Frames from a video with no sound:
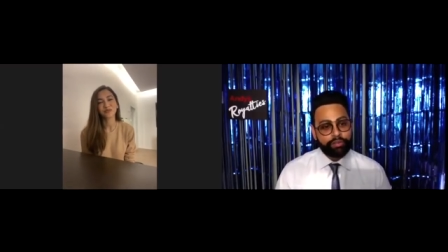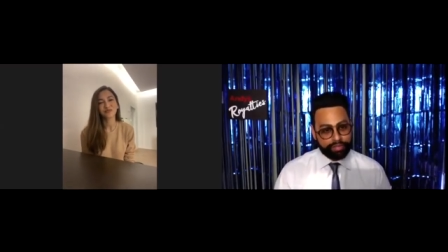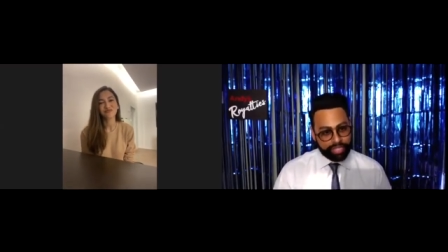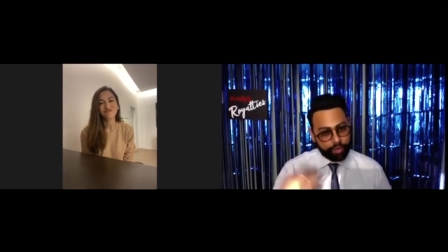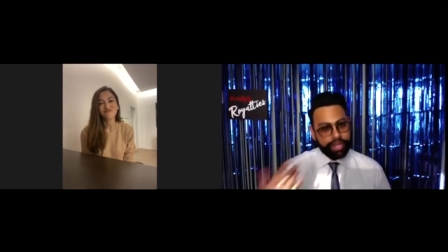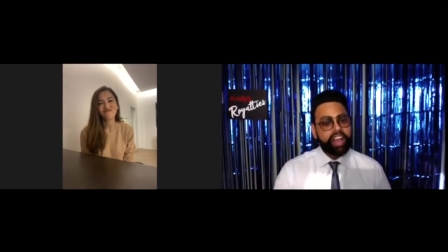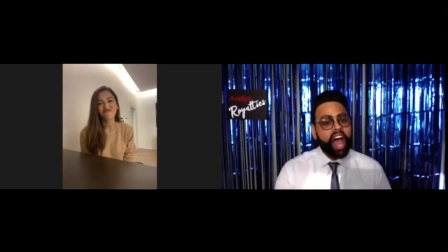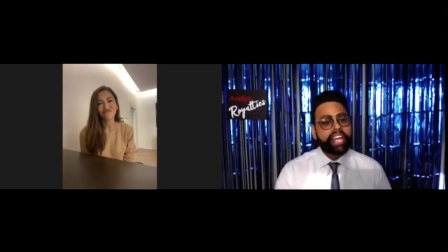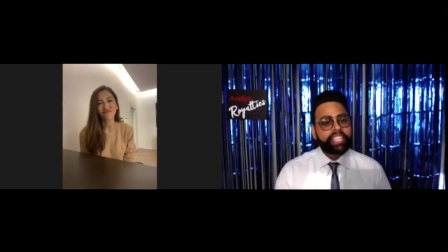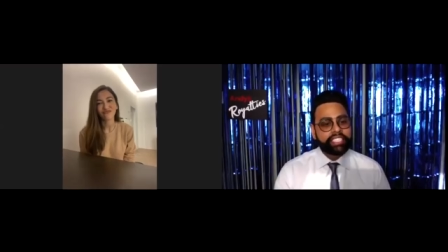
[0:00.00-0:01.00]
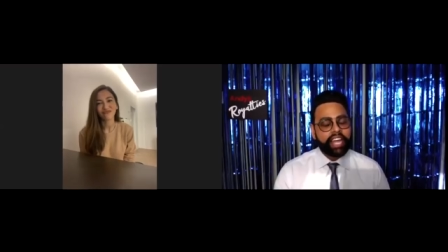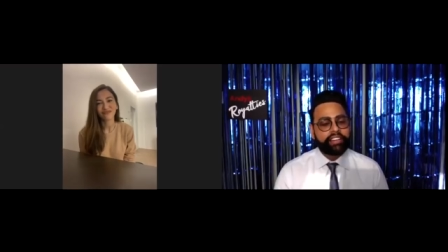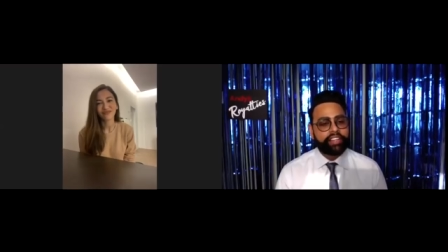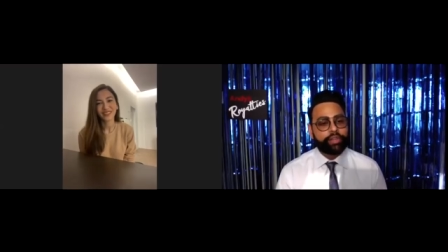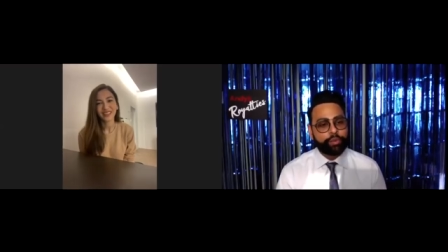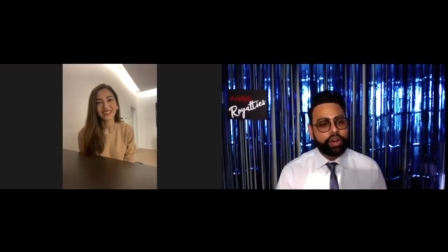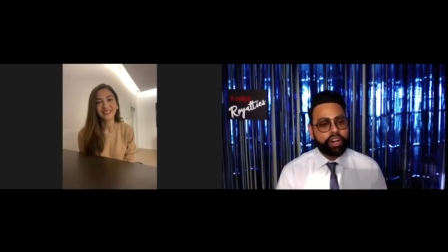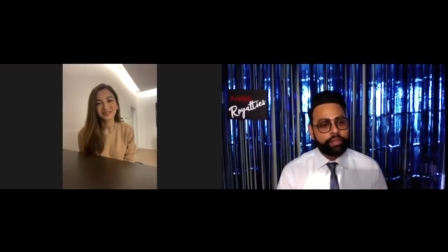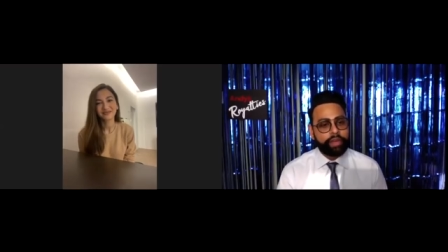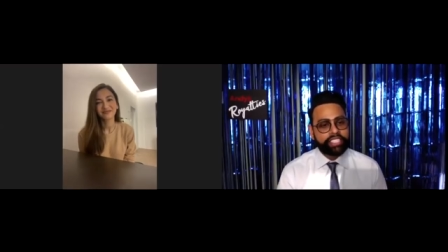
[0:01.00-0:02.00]
in hindsight, that you were
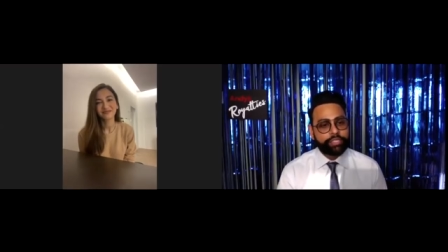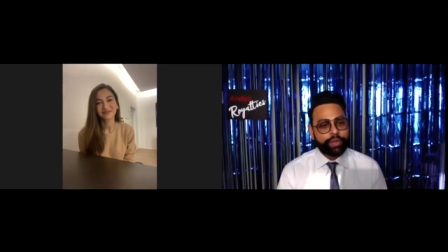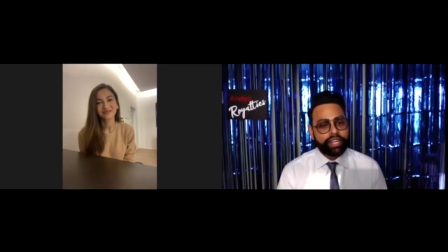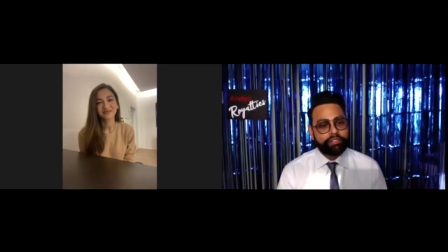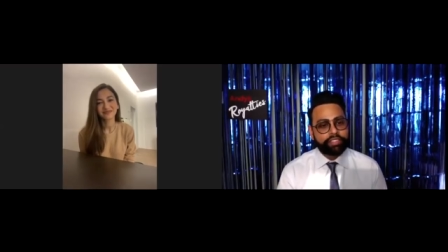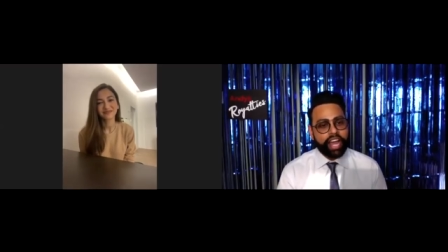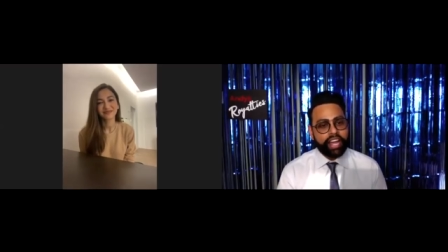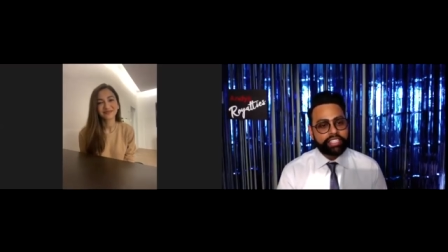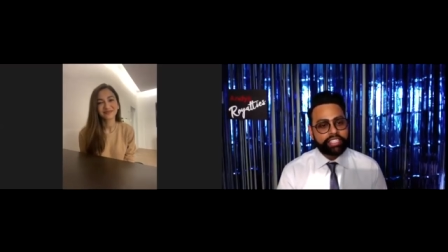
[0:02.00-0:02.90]
the best winner for that.